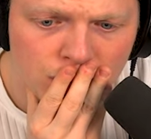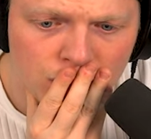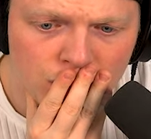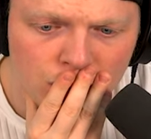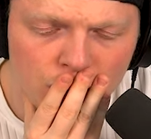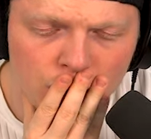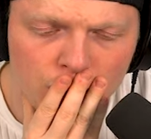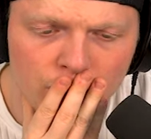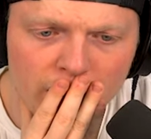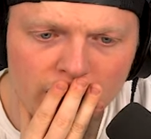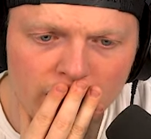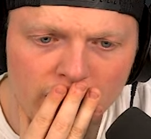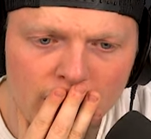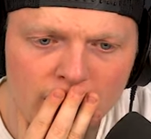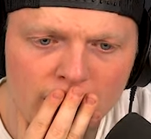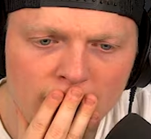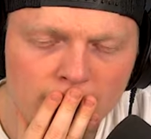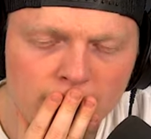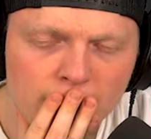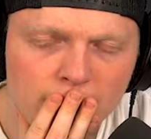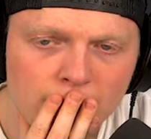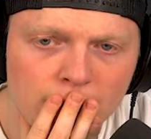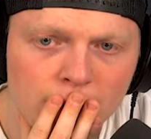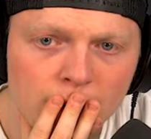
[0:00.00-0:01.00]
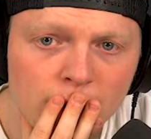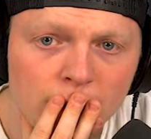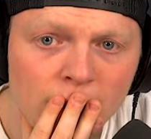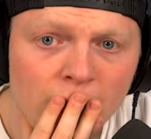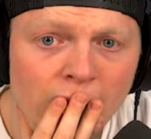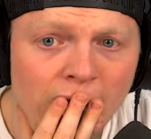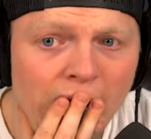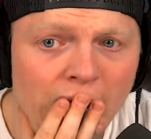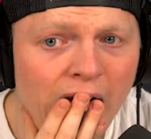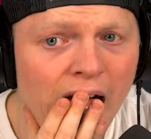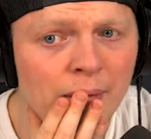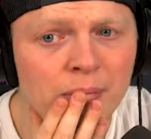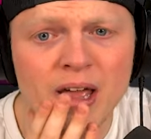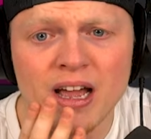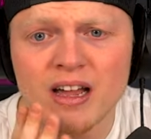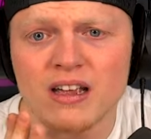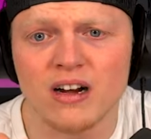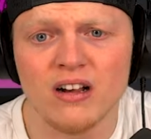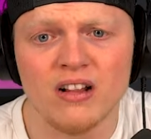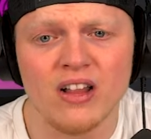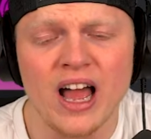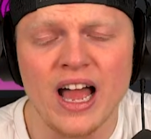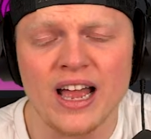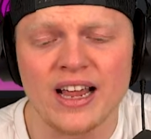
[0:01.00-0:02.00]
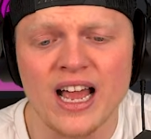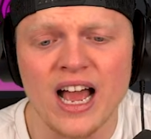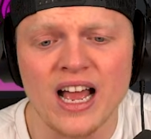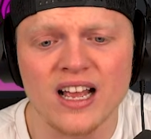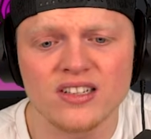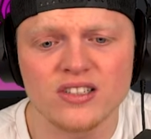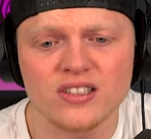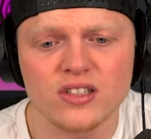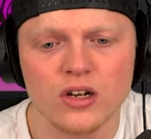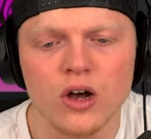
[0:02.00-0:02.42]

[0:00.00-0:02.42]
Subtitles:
Oh my god. I'm not gonna lie, guys.